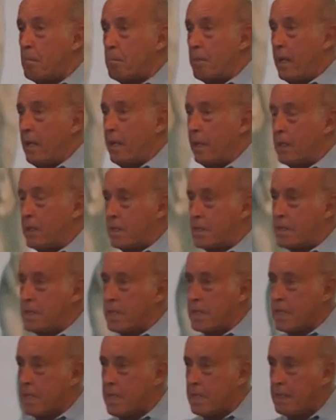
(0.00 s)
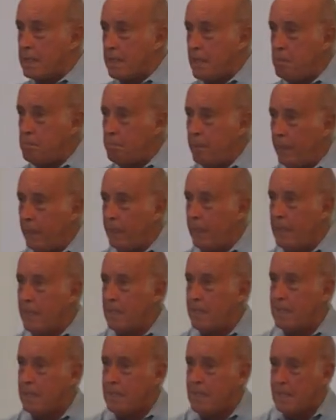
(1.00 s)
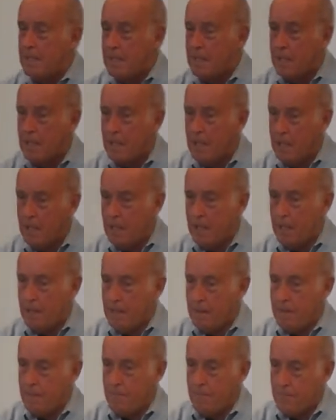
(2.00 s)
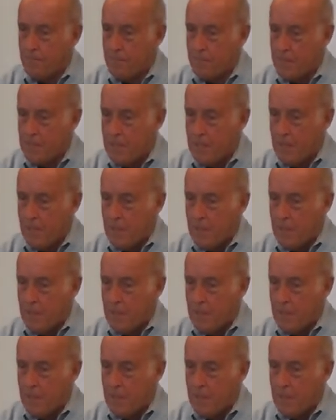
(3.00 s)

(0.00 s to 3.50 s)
by scraping um,